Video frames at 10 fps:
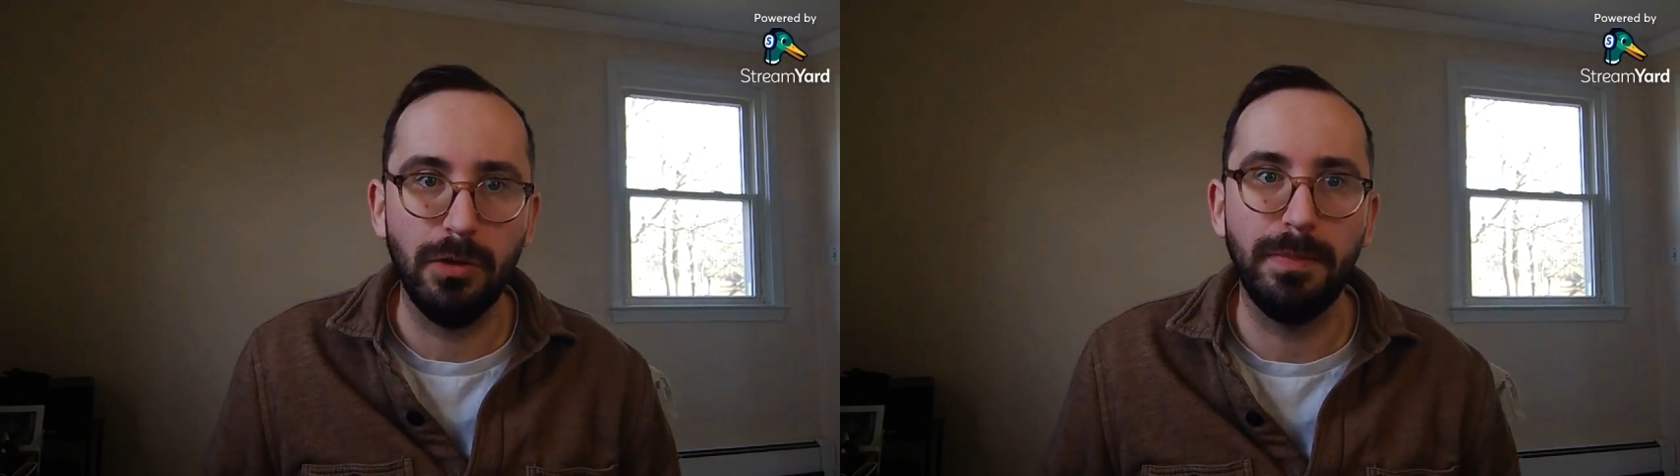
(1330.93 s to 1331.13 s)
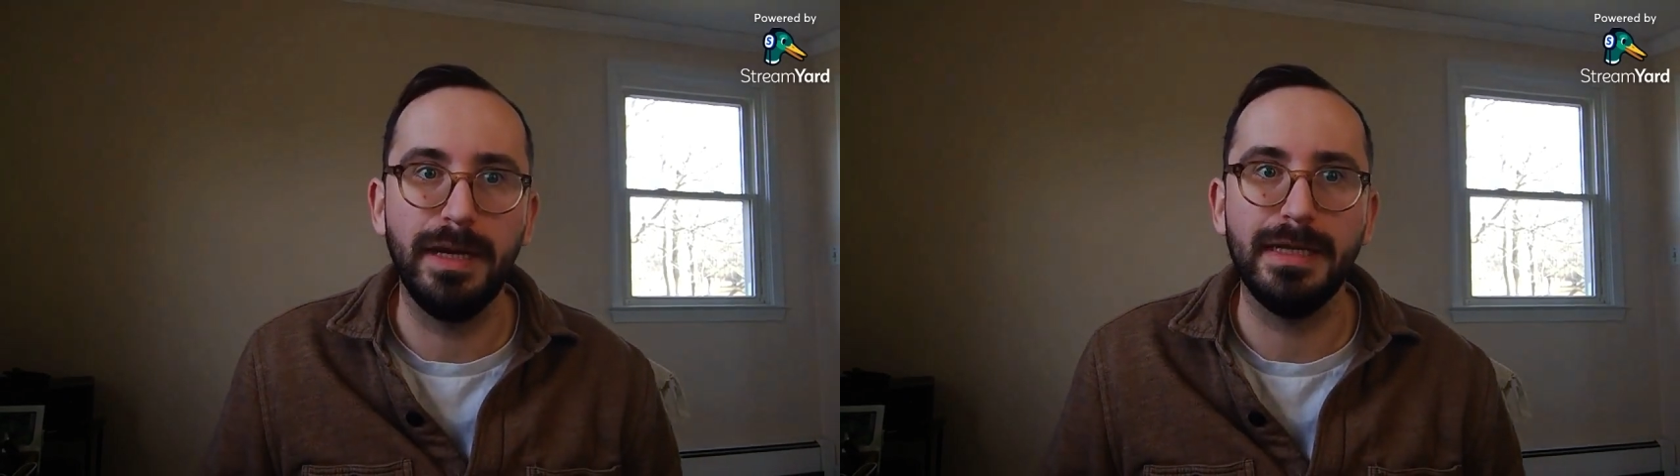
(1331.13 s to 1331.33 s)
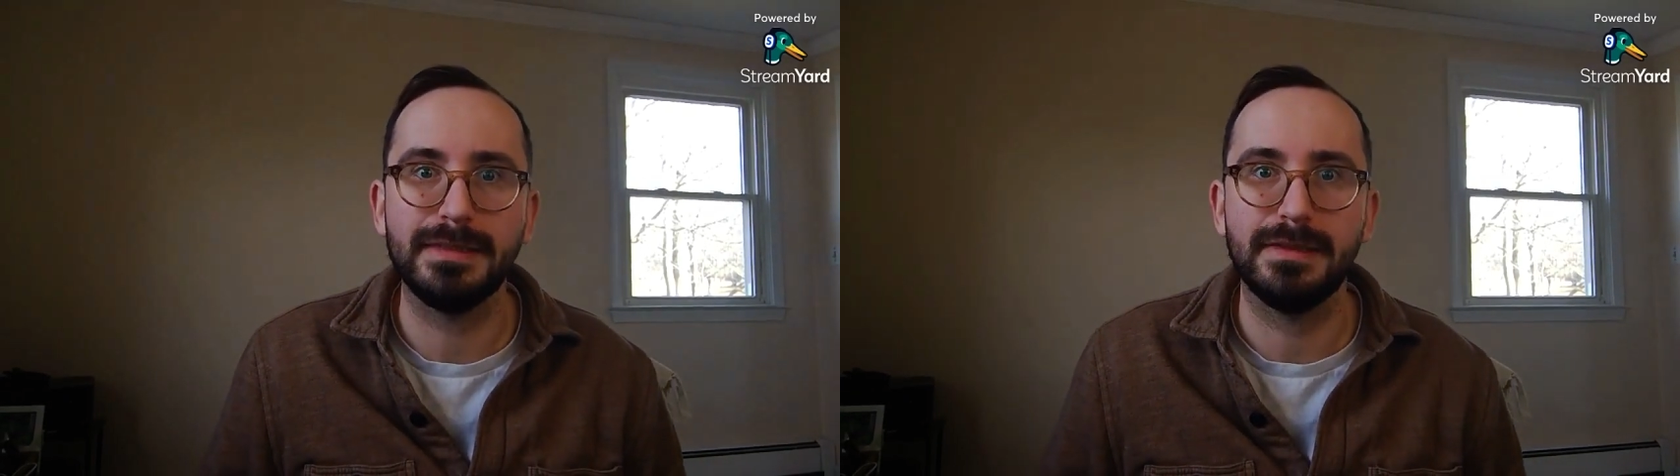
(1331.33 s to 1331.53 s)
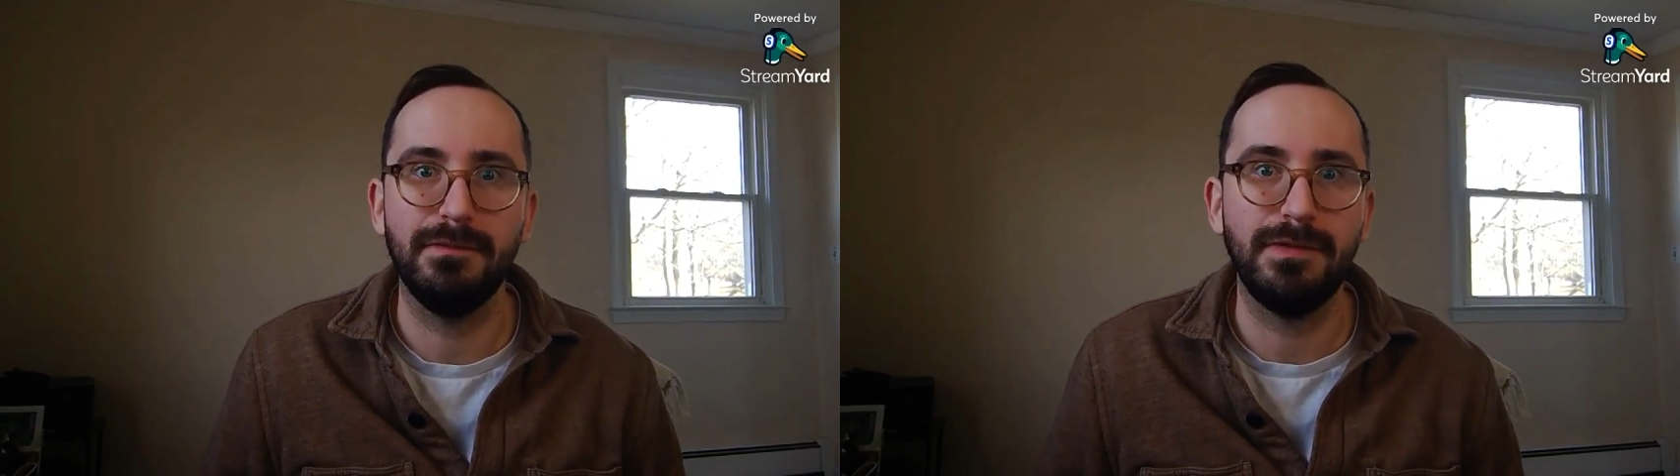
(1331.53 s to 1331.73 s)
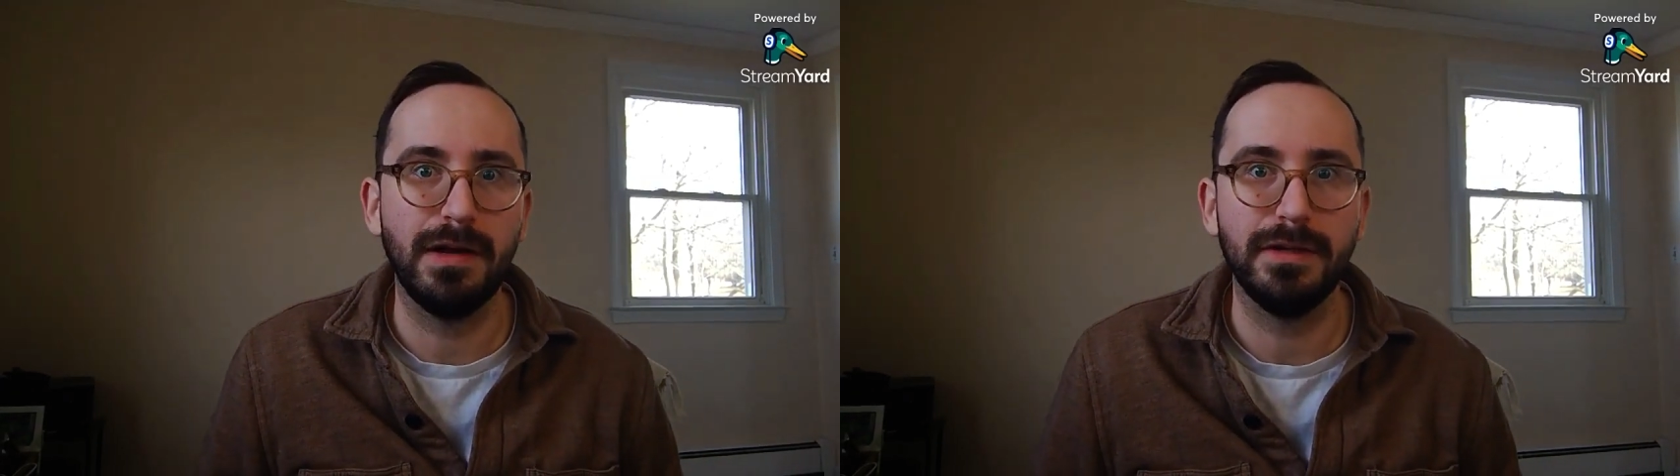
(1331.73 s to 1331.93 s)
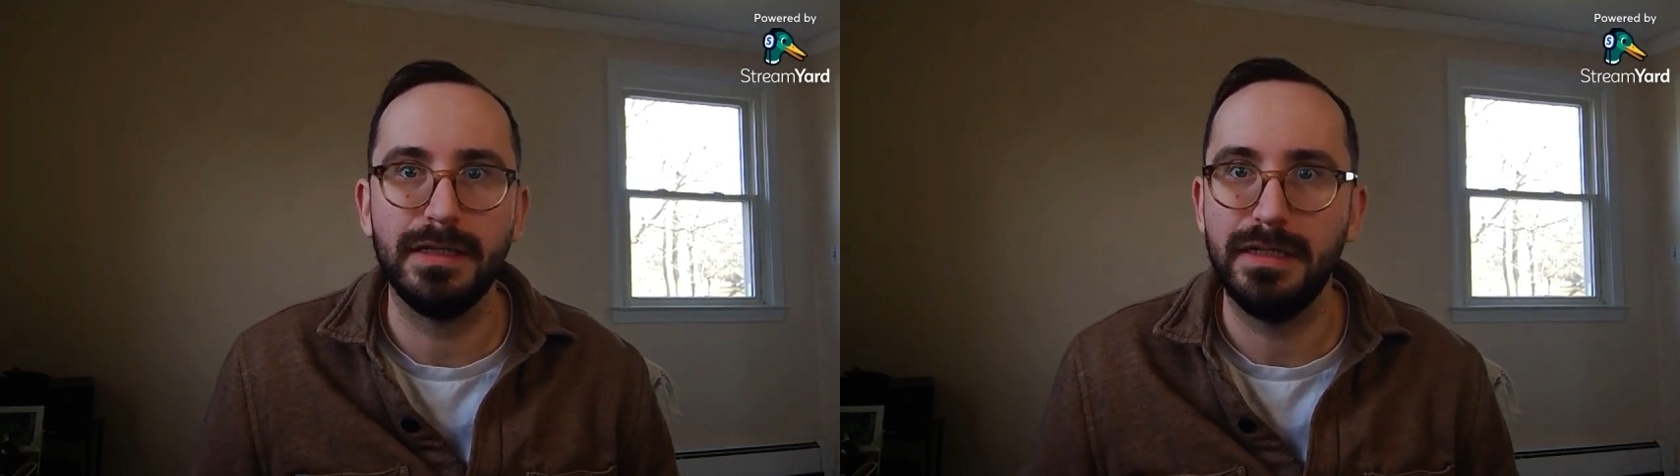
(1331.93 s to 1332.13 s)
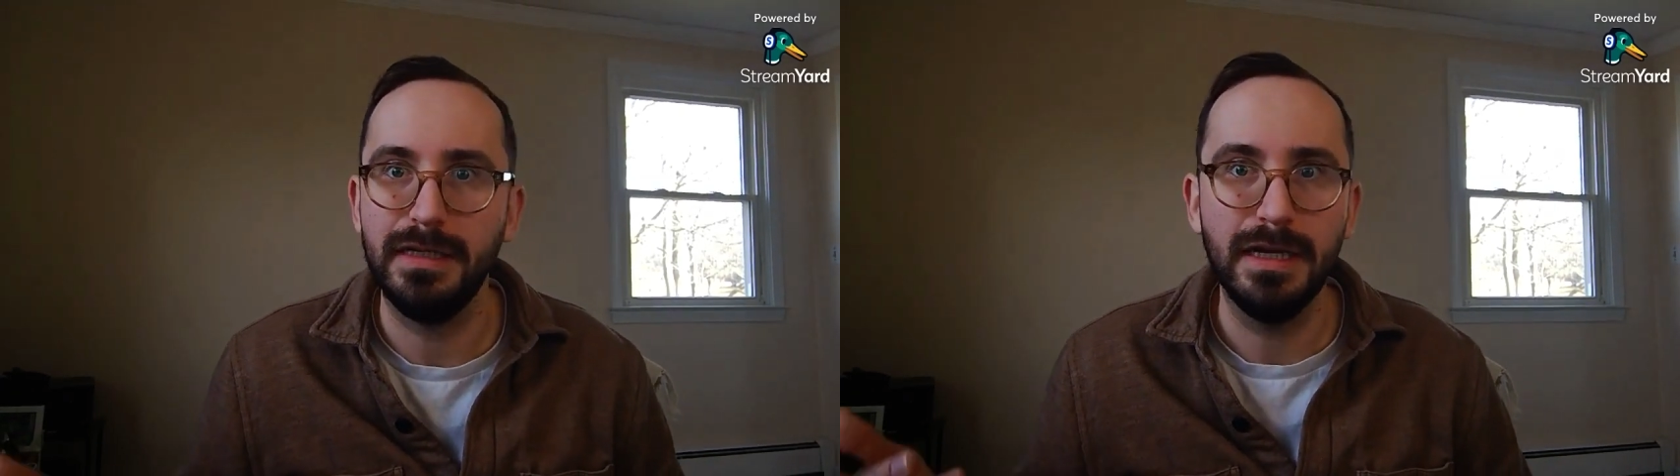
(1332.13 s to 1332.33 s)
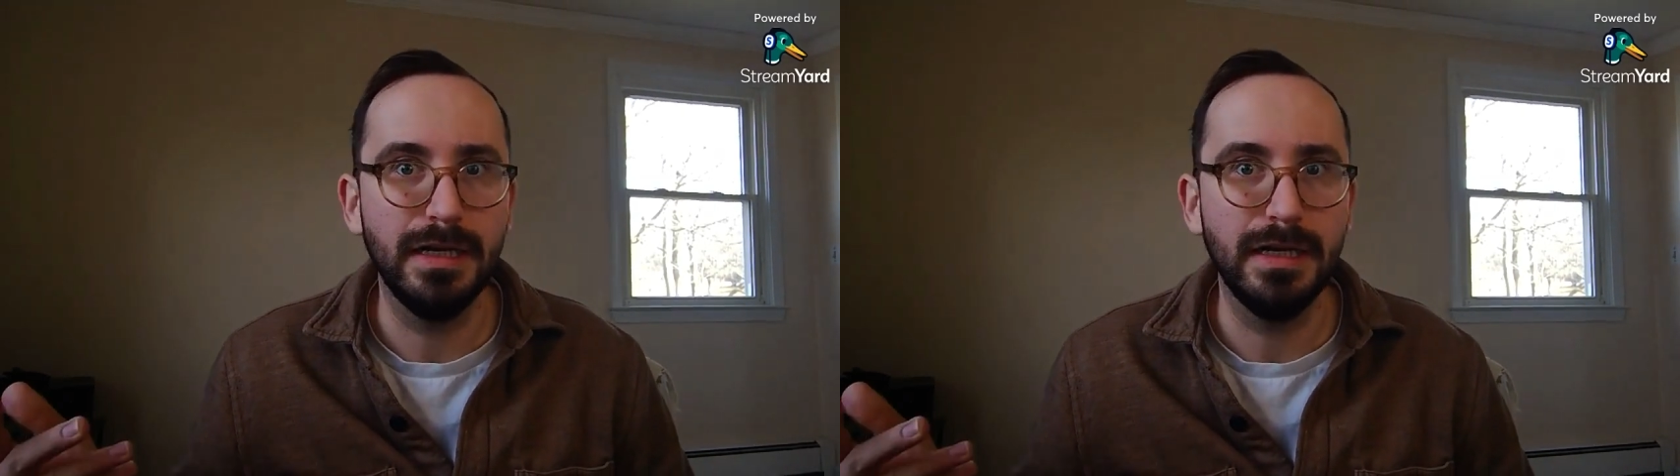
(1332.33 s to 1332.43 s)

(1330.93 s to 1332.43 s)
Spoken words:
but it's a very